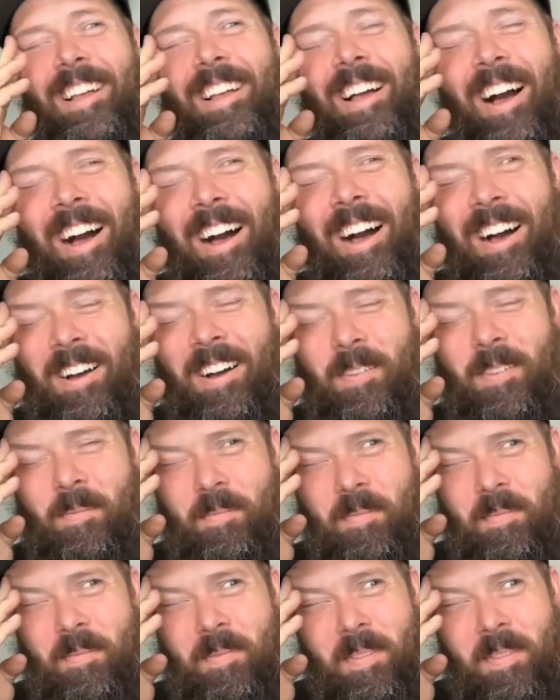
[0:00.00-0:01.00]

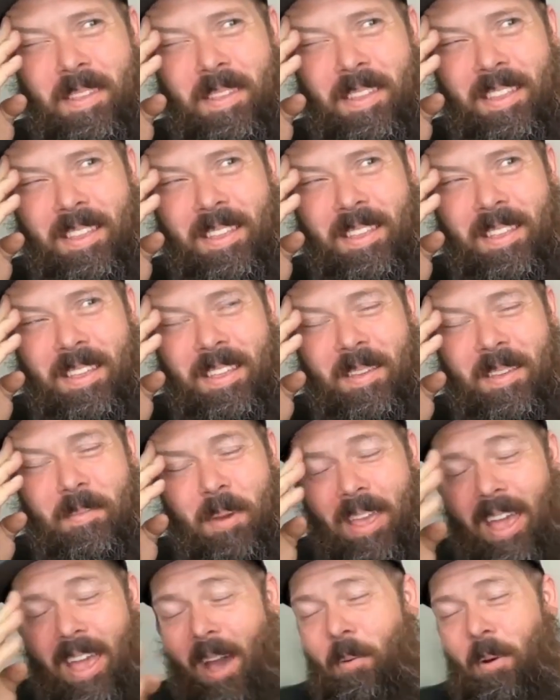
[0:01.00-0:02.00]
um,
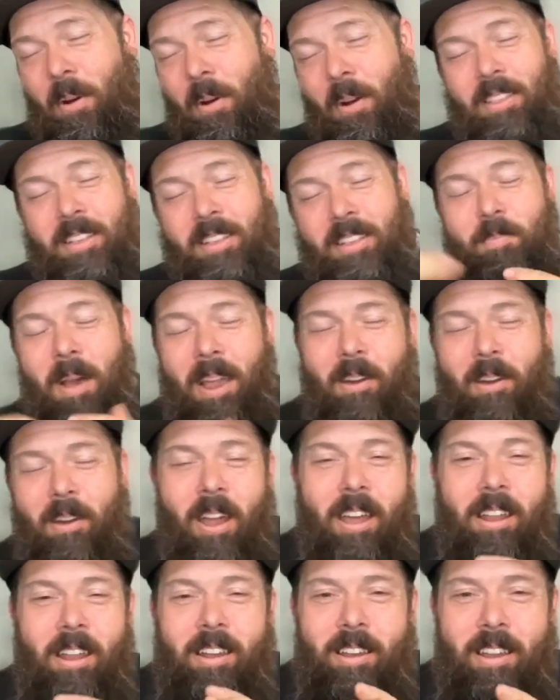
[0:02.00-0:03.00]
but yeah, we were on this bike
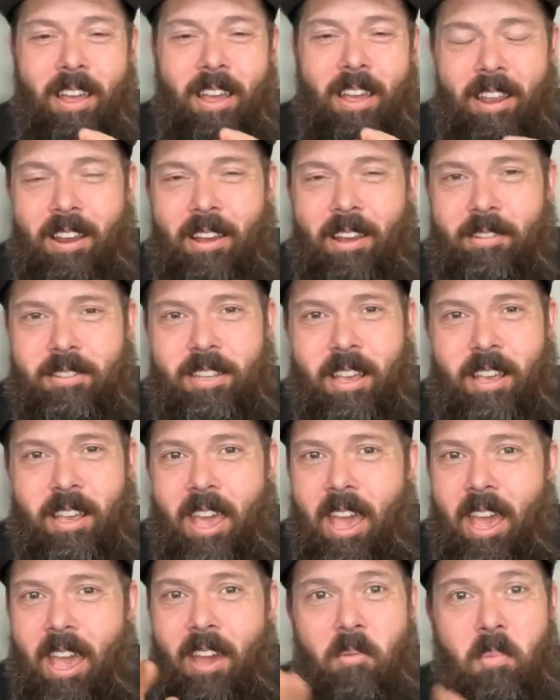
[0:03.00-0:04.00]
ride, and I was like,
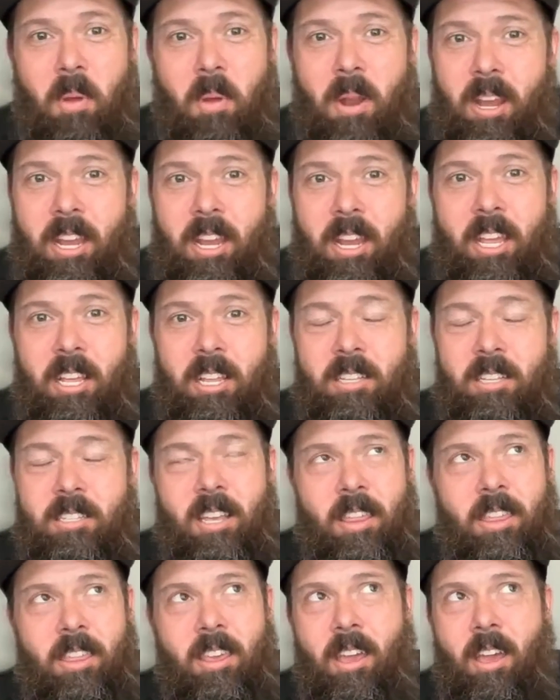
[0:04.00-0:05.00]
"Hey, everybody
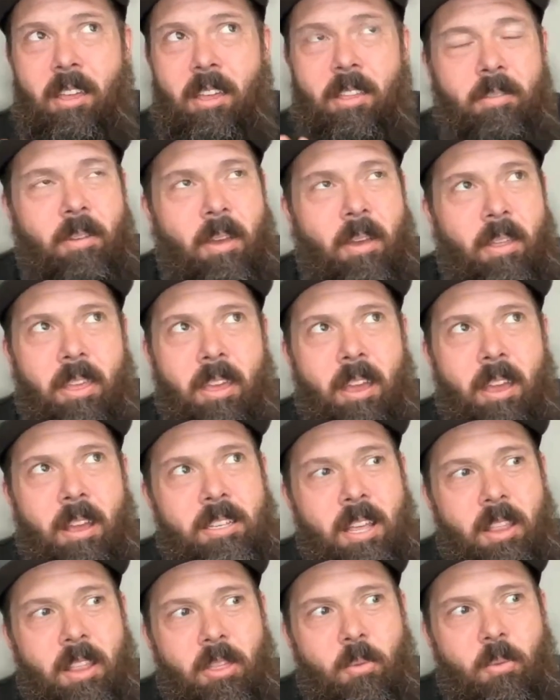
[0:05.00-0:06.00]
needs." I think I
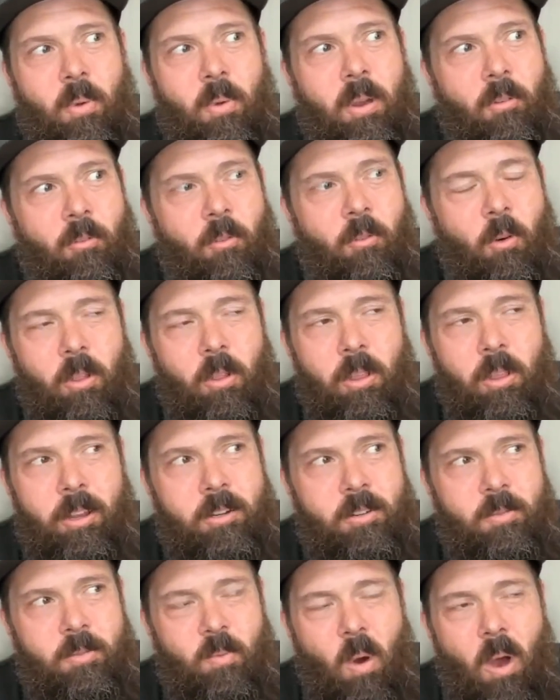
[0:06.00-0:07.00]
said 3 or 4
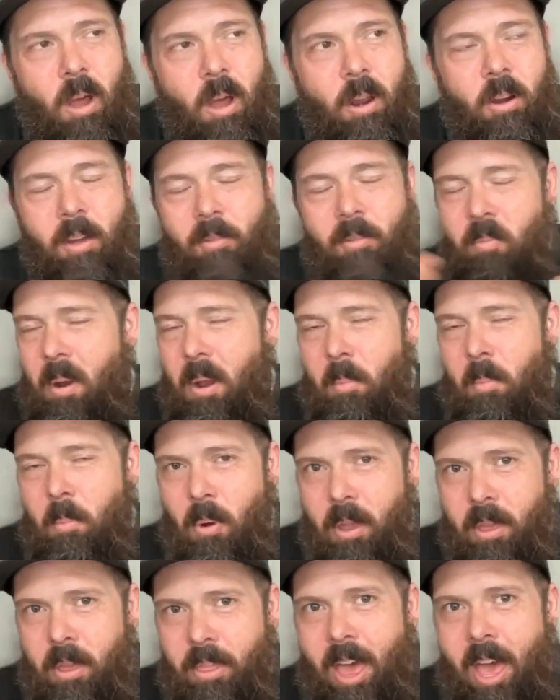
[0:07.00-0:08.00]
liters of water. Everybody
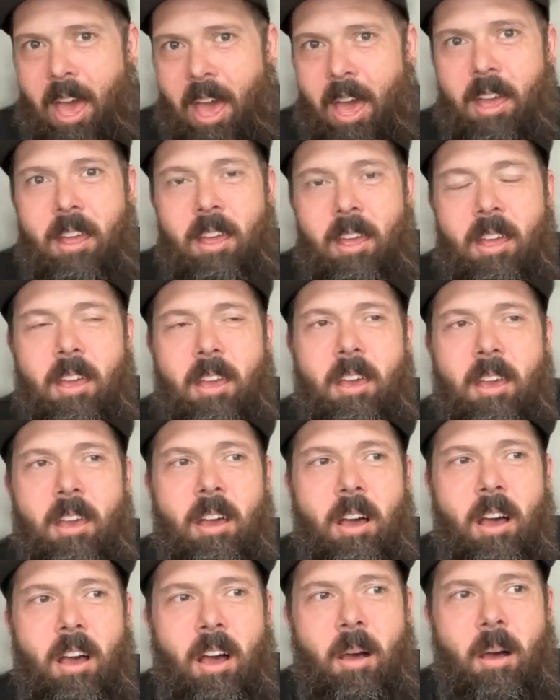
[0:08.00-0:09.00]
bring that.
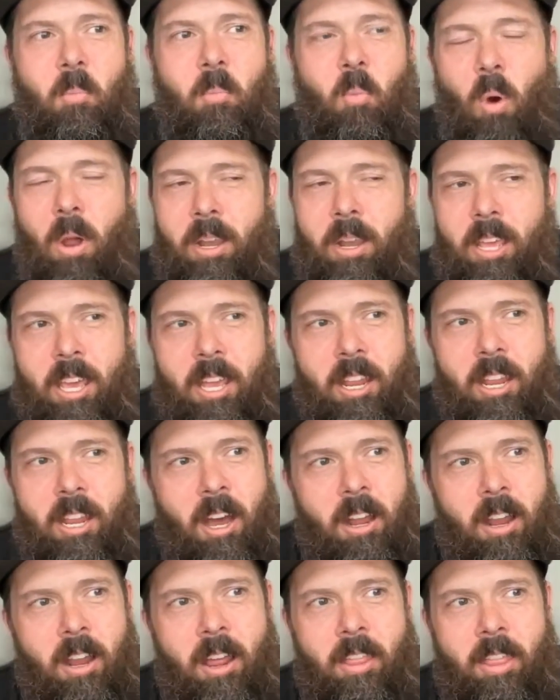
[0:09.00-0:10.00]
One kid
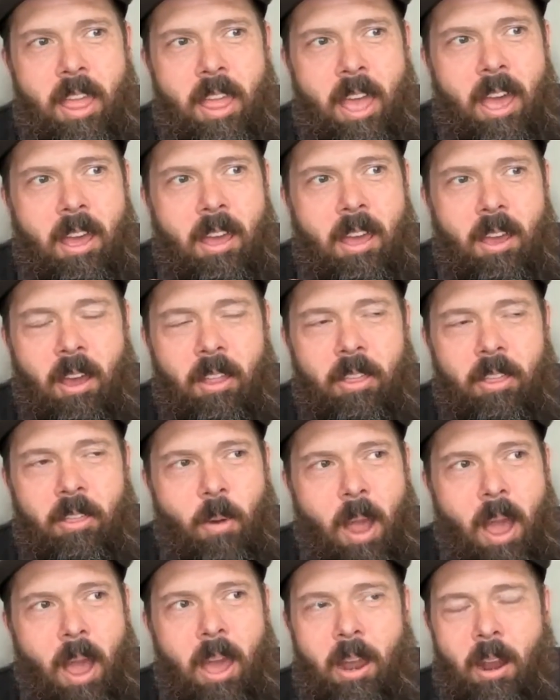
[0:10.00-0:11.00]
got on the
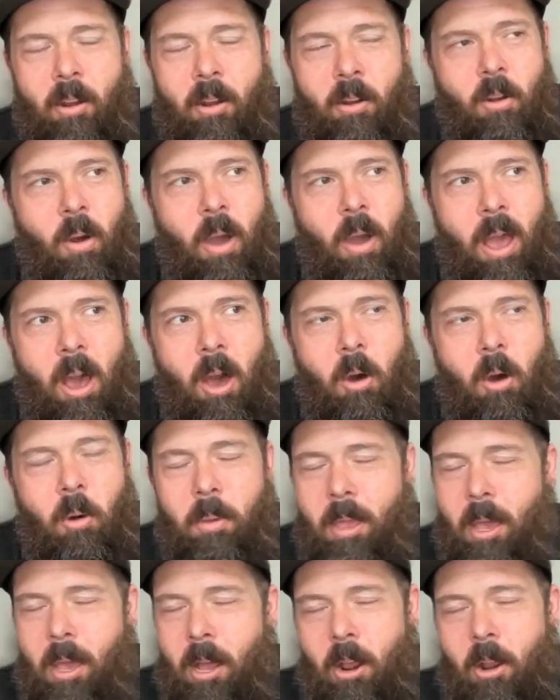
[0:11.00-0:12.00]
ride. I don't know
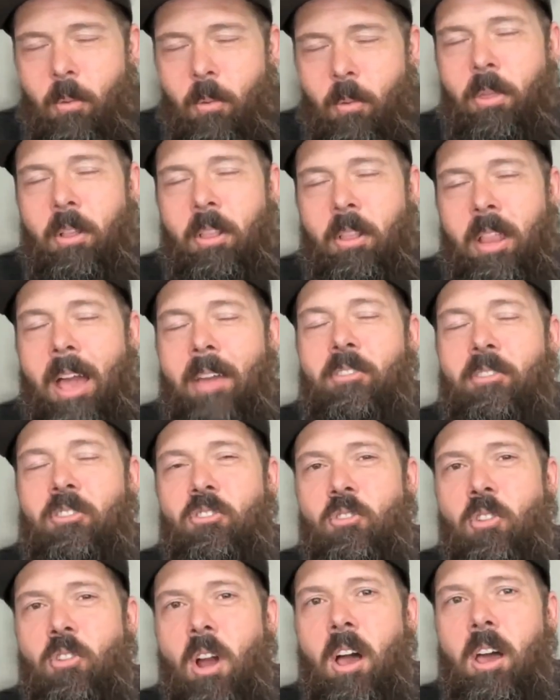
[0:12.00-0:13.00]
how. He got on with a life
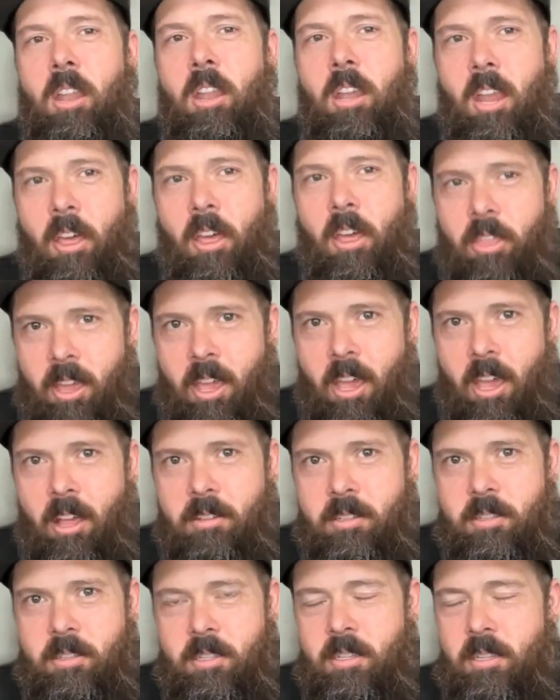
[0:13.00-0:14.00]
straw and nothing
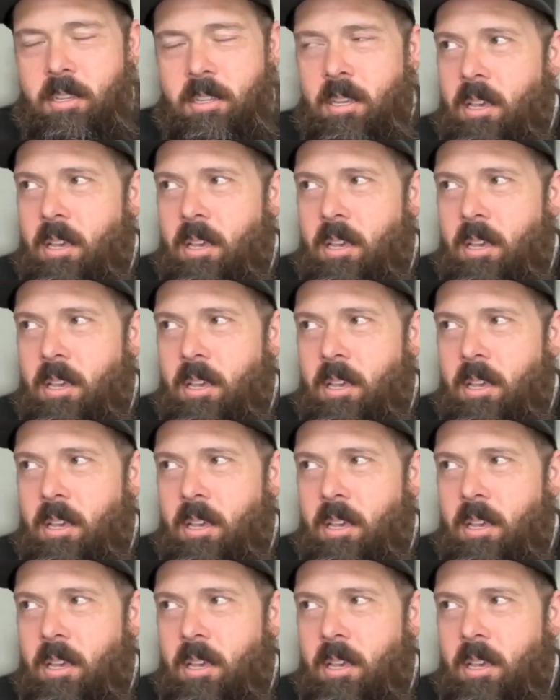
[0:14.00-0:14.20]
else.